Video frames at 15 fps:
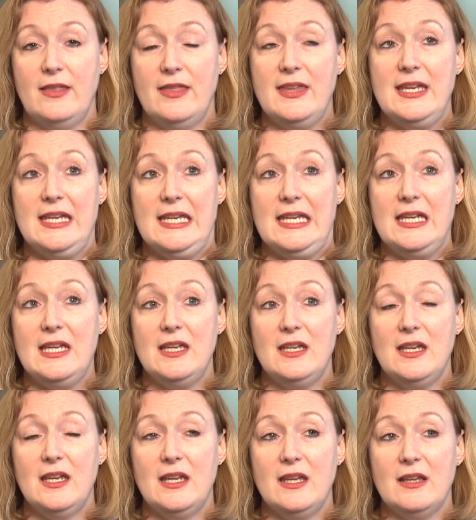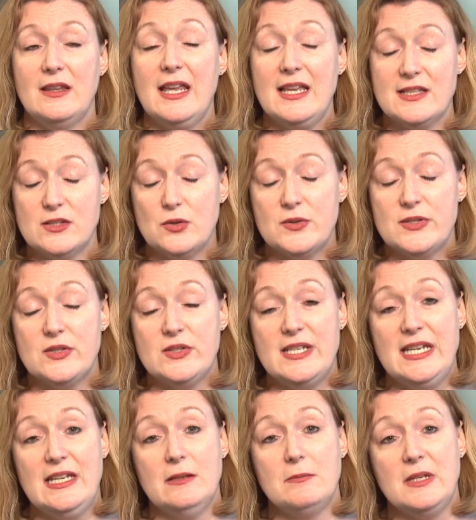that's also
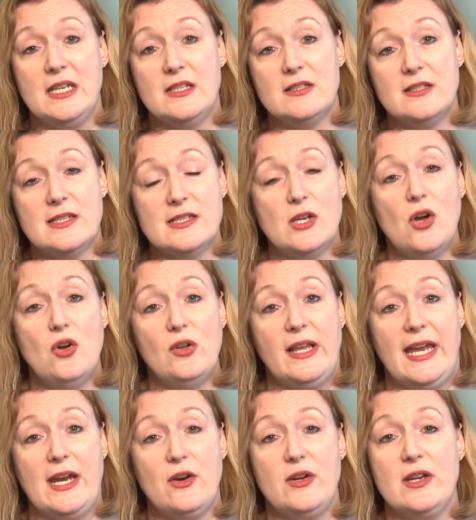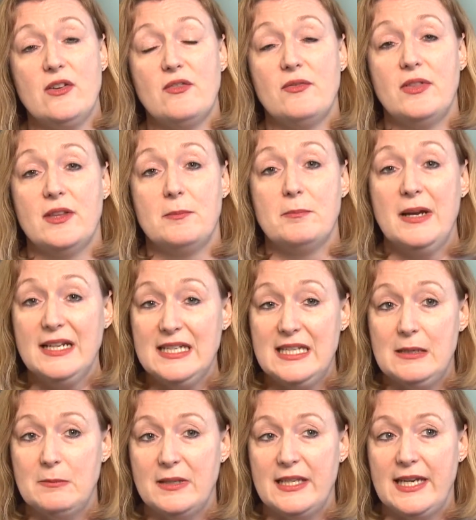taken me into this whole area of the
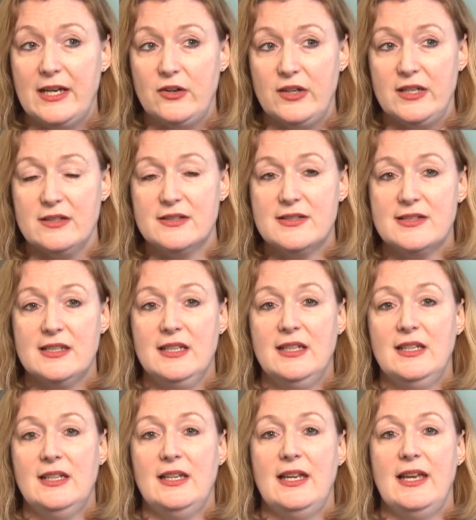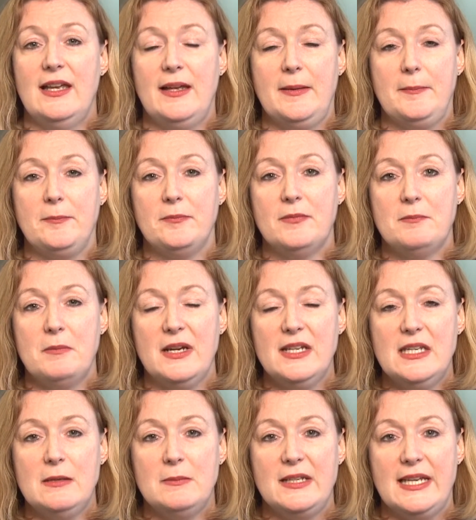monkey malarias.
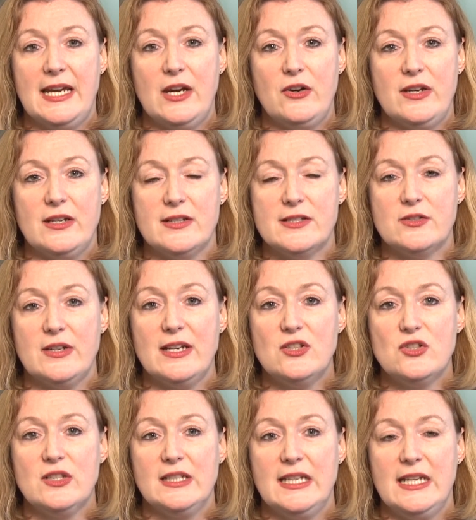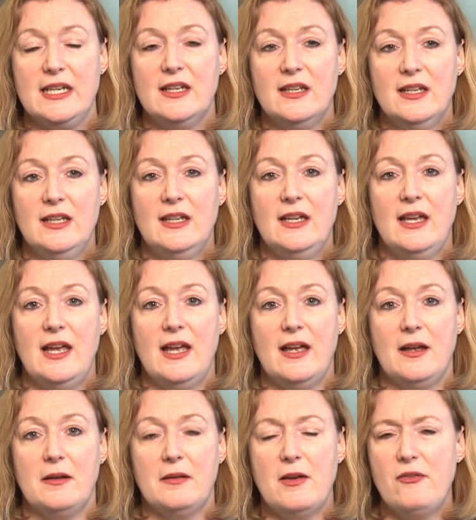Monkey malarias are actually
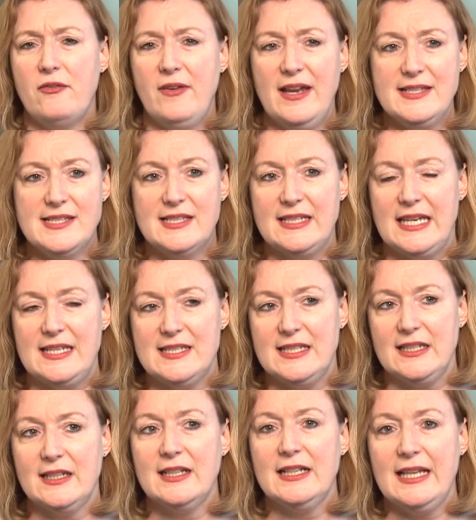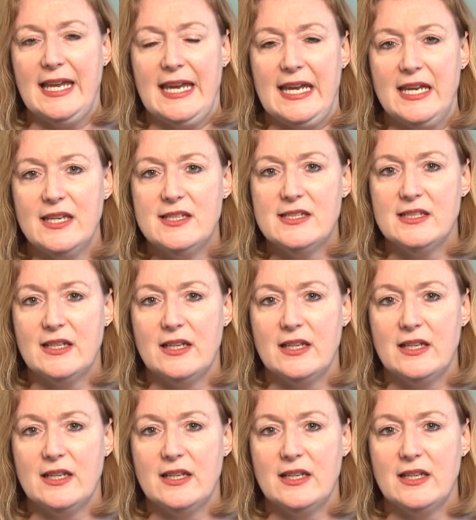a fascinating clade.